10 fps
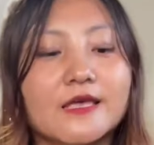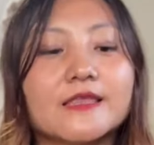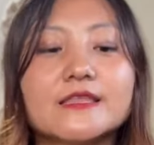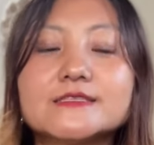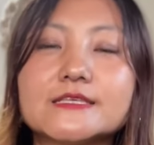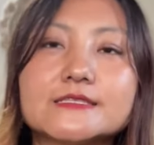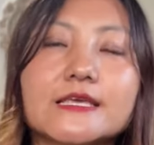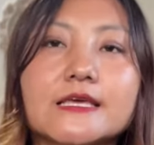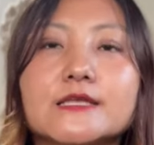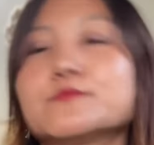This is
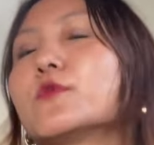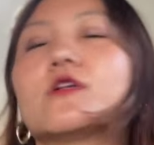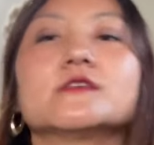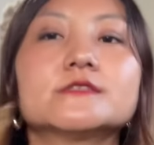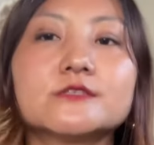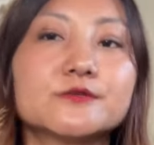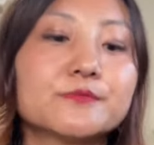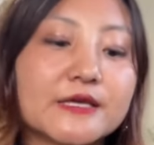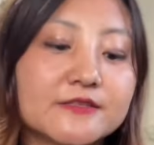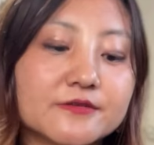in polyester
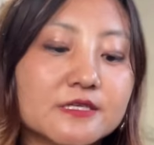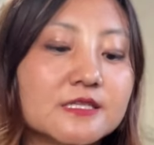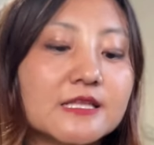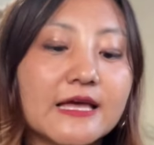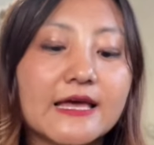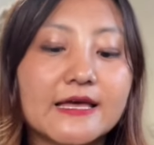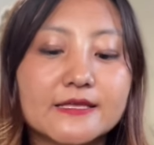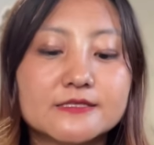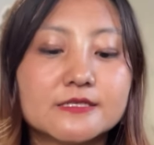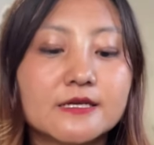material
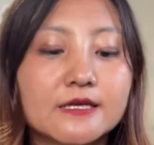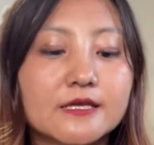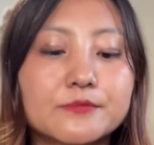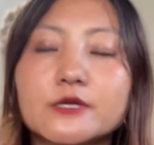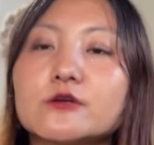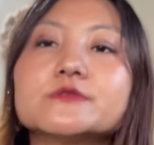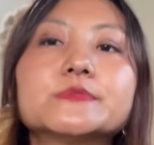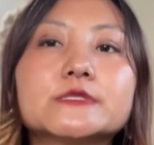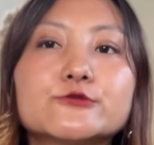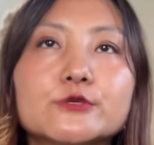and it might not
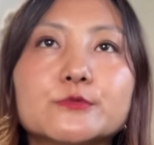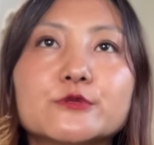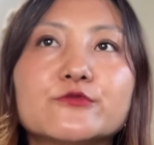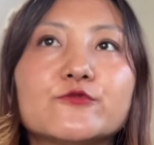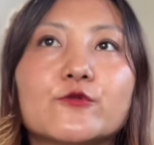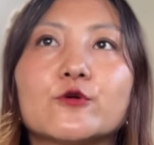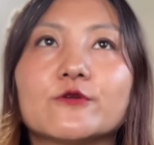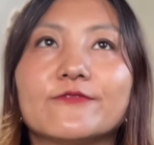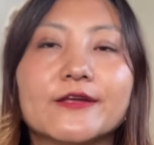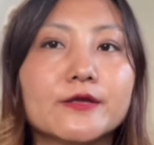be suitable for a
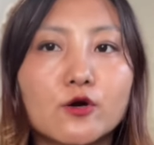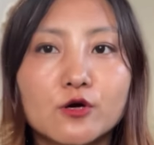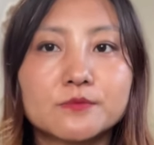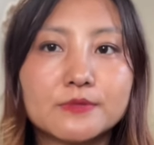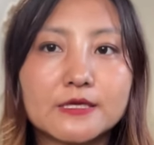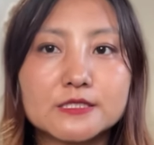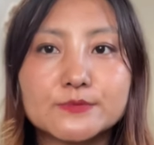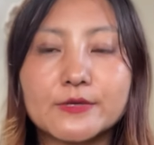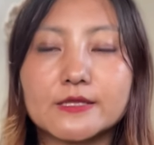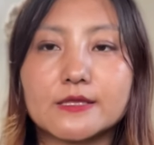very hot place,
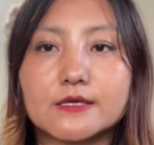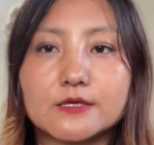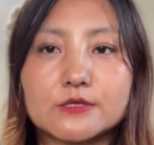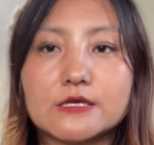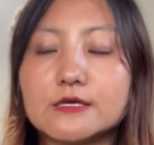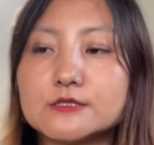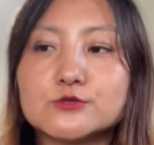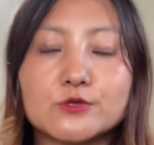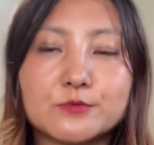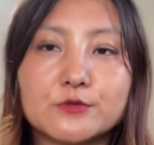but it is
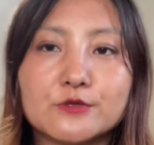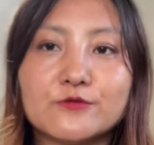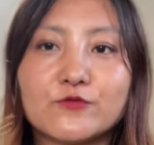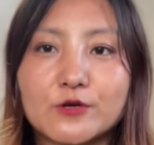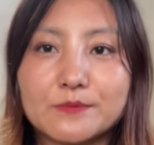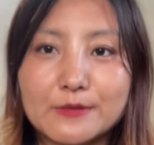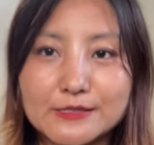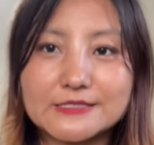suitable for a place